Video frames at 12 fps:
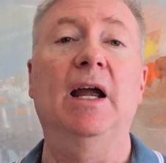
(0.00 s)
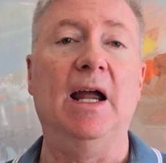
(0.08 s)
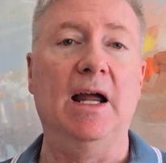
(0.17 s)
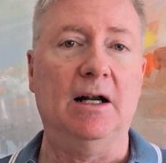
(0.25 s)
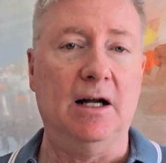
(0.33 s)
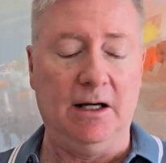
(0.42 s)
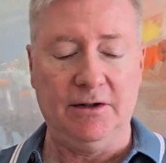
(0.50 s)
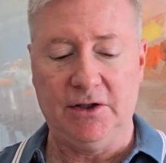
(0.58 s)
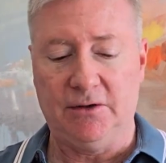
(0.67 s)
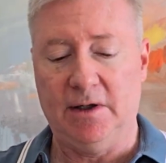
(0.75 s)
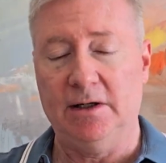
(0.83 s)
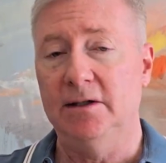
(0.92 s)
And
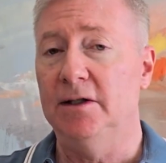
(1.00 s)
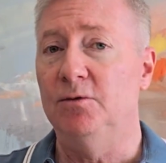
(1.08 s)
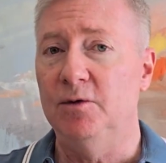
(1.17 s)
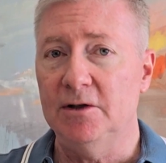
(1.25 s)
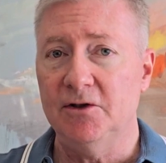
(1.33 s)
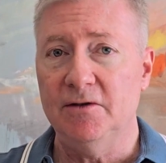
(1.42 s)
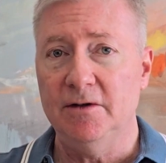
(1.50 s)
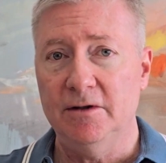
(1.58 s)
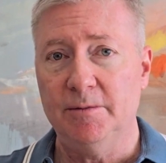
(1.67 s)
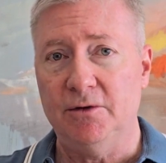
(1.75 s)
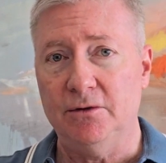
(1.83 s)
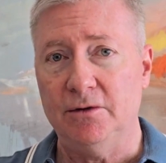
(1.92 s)
consequently, which of those
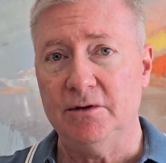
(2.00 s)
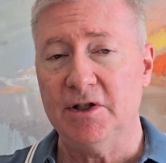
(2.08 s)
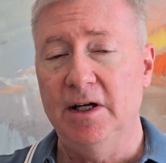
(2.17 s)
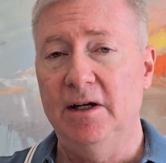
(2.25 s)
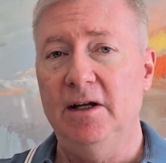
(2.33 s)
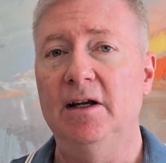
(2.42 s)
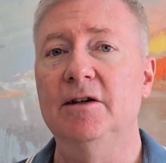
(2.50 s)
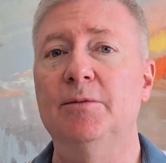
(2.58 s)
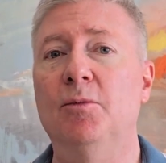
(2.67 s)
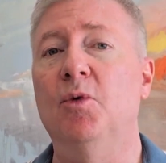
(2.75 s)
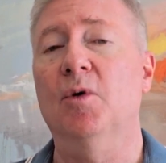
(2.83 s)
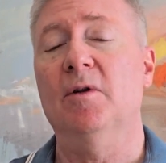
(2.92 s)
pools is
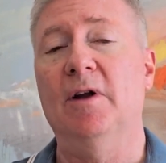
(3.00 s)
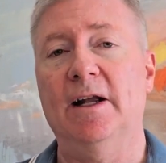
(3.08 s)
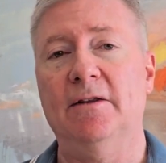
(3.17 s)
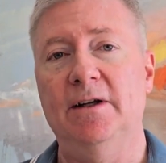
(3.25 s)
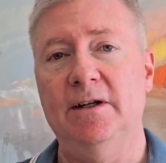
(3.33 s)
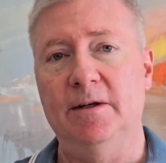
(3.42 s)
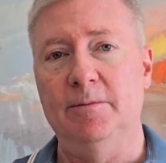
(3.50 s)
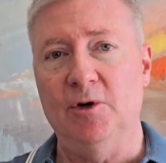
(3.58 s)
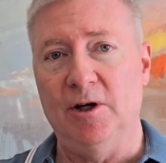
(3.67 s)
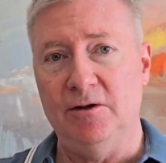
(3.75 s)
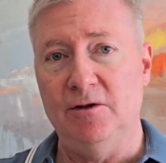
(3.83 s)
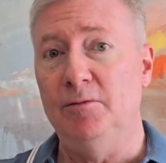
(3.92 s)
more likely to
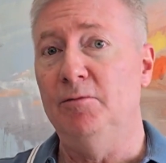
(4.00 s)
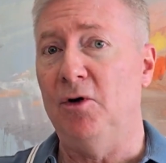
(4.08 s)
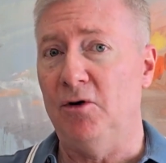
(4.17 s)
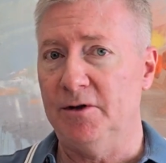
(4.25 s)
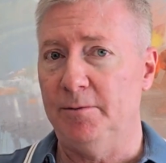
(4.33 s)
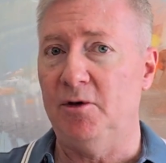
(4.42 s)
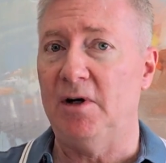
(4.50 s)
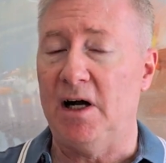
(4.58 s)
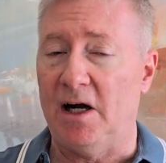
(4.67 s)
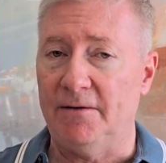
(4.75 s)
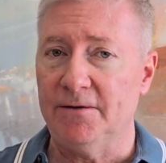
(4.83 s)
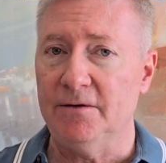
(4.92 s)
bring you multiple
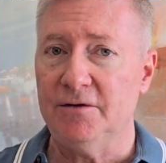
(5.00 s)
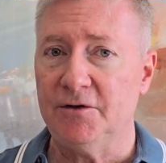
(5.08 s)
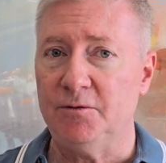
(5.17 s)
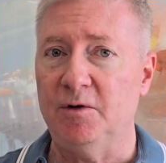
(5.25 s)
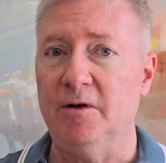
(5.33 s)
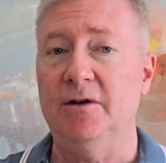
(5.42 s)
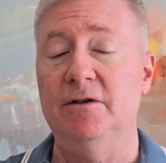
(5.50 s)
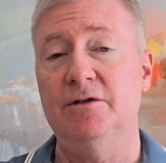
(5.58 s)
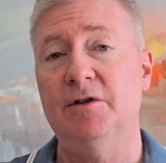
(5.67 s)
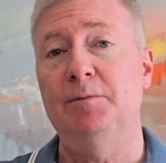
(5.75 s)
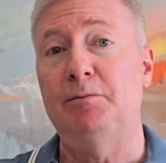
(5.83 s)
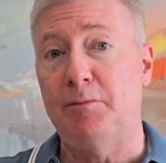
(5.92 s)
offers where
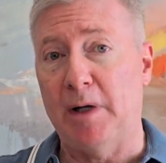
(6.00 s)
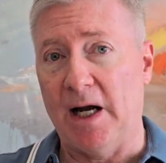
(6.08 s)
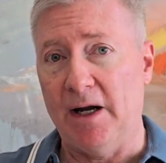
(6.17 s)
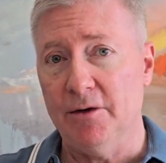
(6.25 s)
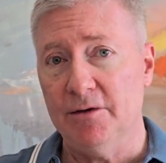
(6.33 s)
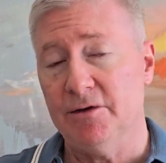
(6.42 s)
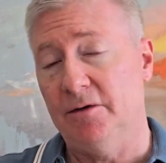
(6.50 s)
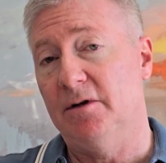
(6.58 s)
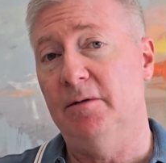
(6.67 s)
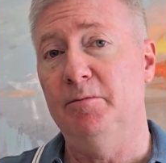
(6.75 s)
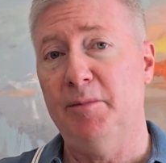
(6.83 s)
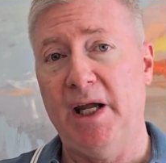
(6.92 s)
those buyers are
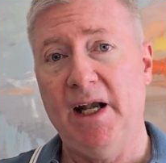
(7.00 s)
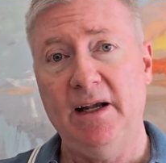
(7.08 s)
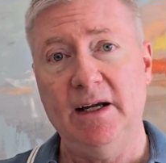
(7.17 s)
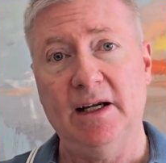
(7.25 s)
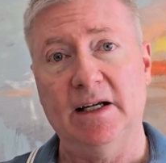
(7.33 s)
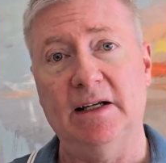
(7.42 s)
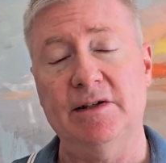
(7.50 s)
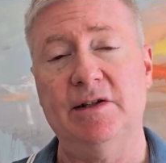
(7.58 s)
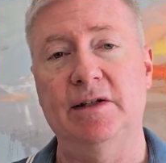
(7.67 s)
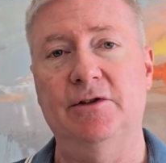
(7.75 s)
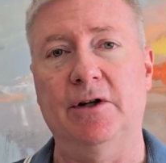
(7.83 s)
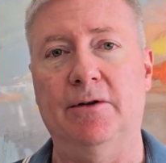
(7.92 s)
competing against
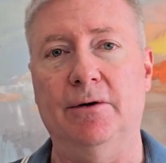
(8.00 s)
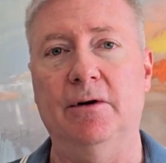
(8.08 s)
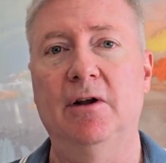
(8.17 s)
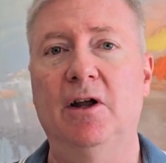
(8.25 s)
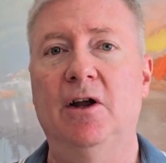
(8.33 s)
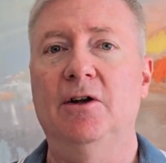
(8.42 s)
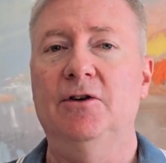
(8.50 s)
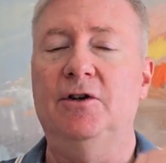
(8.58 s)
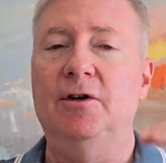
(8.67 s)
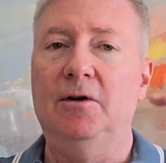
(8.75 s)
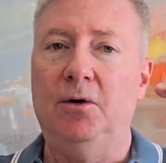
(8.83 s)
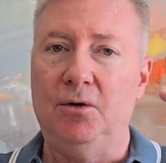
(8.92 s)
each other
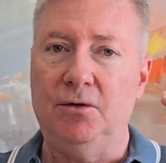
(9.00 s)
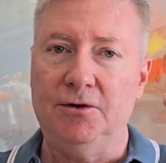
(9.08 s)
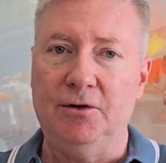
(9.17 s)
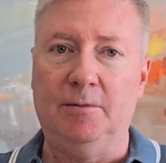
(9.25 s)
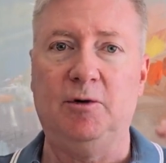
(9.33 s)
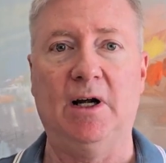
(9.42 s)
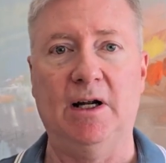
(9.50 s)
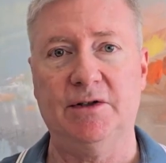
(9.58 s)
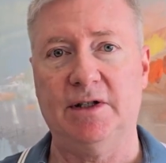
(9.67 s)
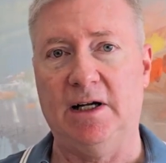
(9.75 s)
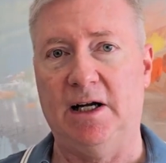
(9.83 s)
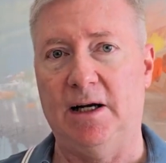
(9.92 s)
to hold your
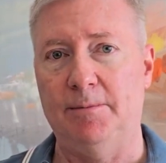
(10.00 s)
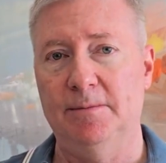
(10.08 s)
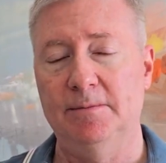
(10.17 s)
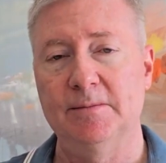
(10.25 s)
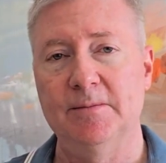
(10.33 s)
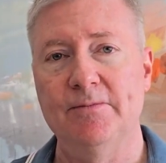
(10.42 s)
price up?